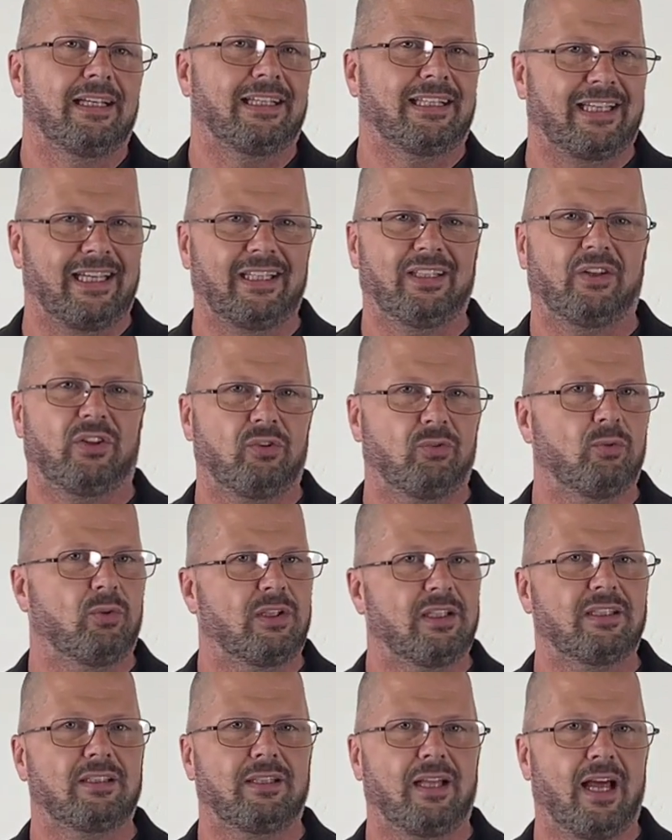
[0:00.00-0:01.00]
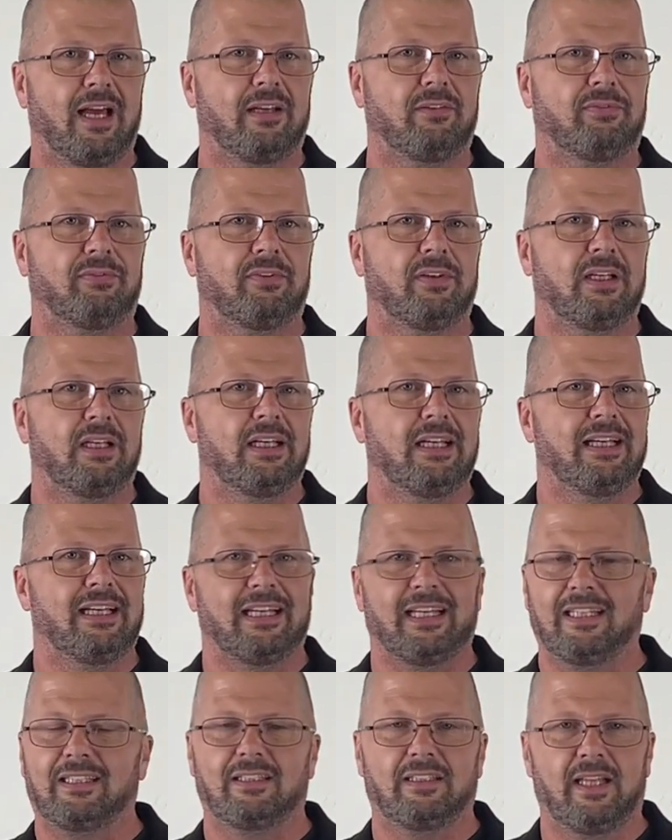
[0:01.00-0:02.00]
getting through this life
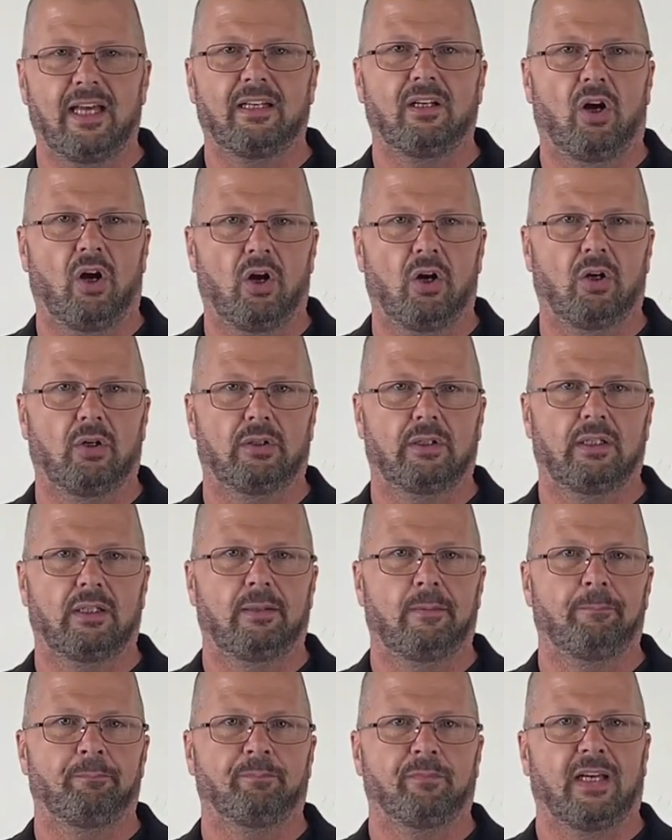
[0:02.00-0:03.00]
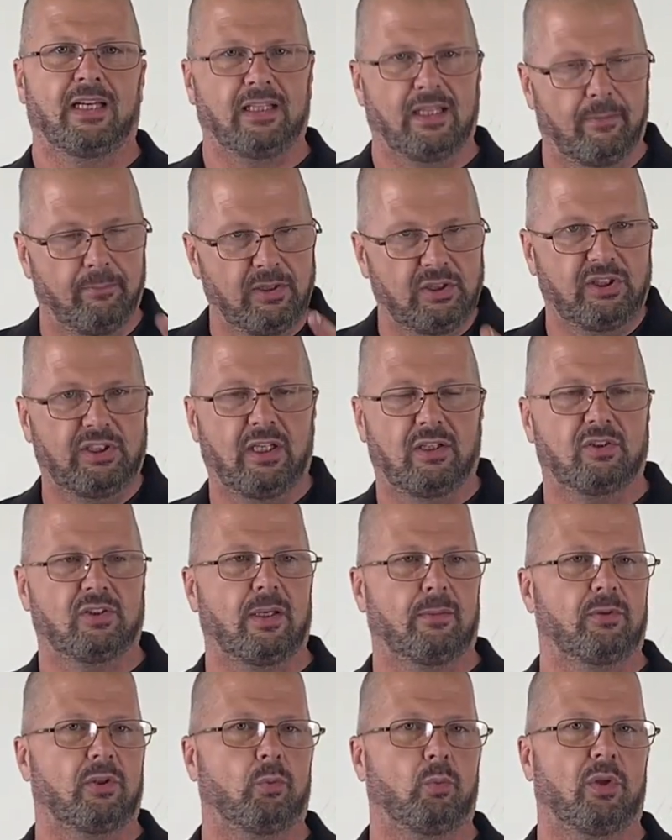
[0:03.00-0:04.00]
isn't that hard. And let me share
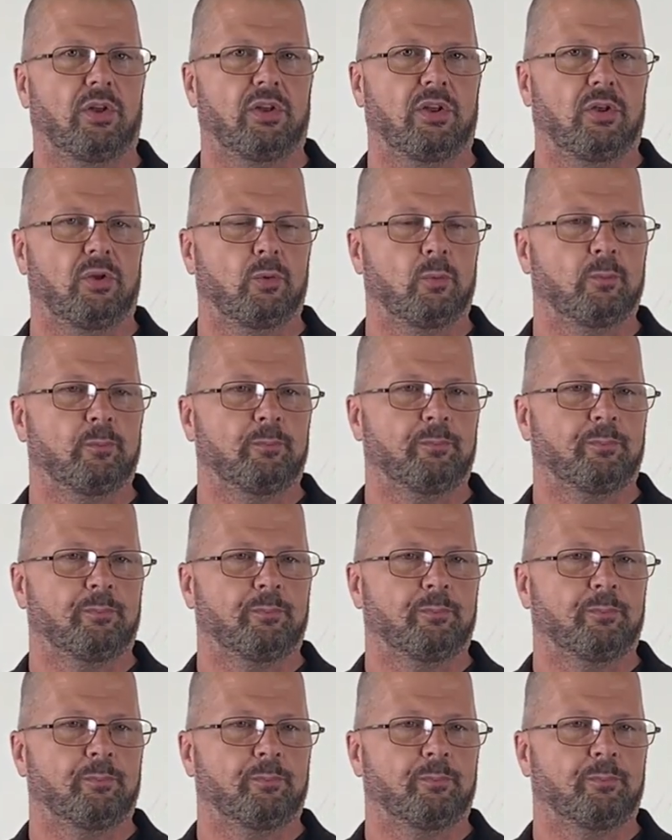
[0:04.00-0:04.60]
something with you.